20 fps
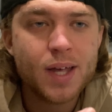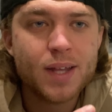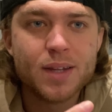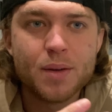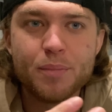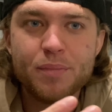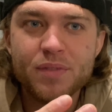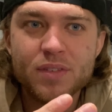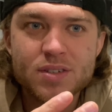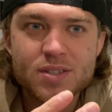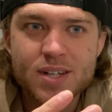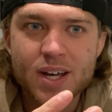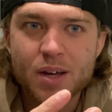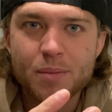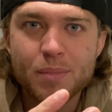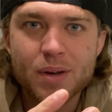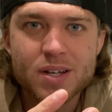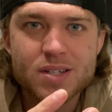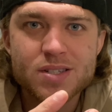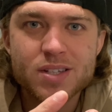The
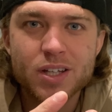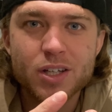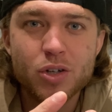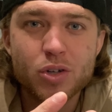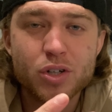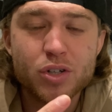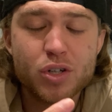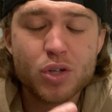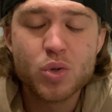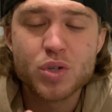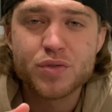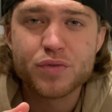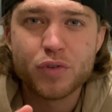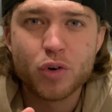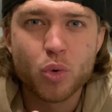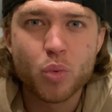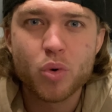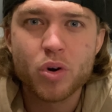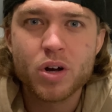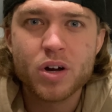second best thing you can do is
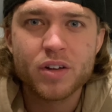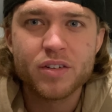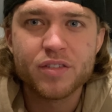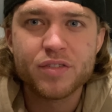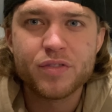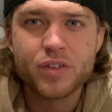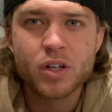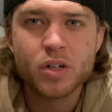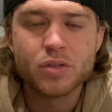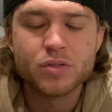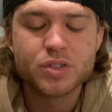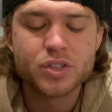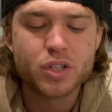footwork on the field.